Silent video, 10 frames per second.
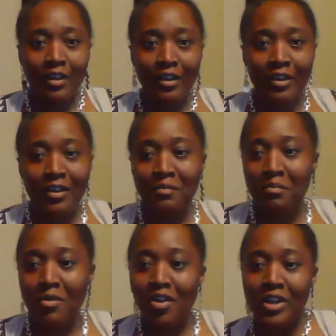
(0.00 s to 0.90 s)
Good
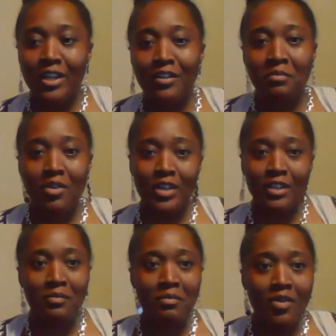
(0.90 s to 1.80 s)
morning, good
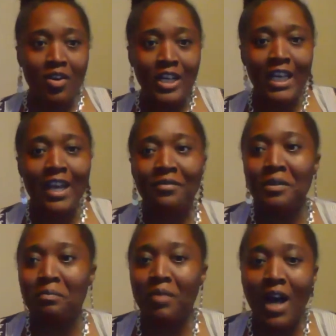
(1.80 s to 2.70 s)
morning, good morning,
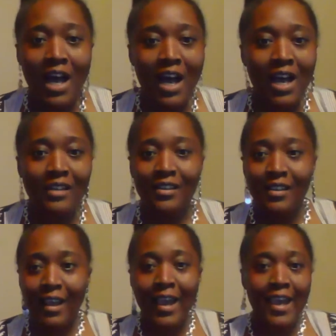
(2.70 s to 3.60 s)

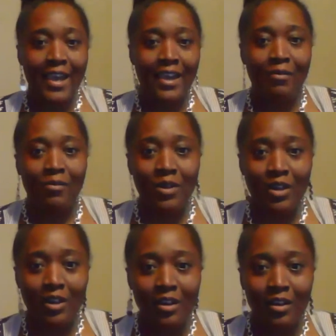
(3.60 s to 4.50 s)
everybody.
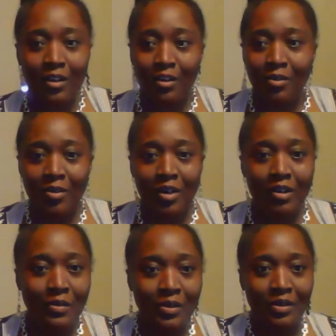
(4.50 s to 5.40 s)
Woo,
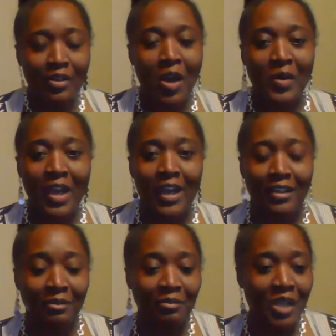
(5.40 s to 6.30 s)
woo.
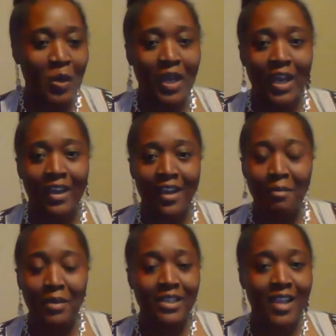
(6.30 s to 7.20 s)
Okay, okay.
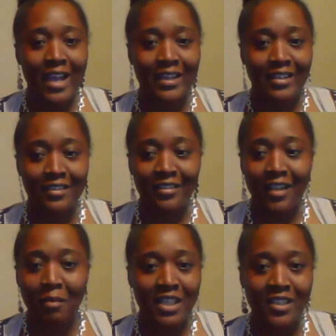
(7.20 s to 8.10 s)
I'm excited.
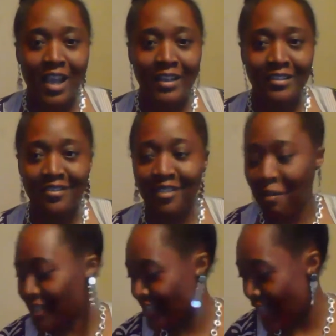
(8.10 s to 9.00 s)
I'm excited.
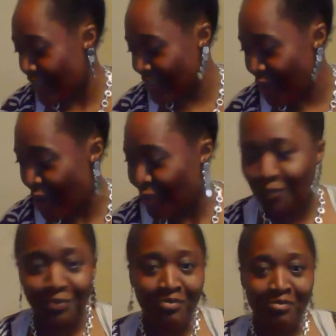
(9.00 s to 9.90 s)
I'm excited,
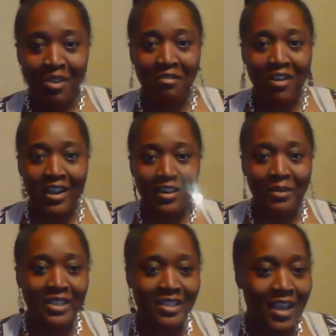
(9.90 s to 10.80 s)
y'all. All right,
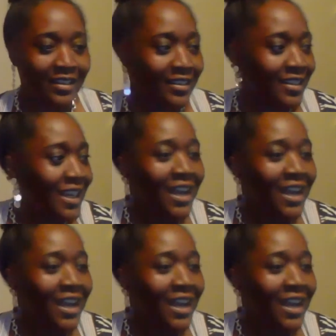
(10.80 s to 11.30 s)
I'm excited.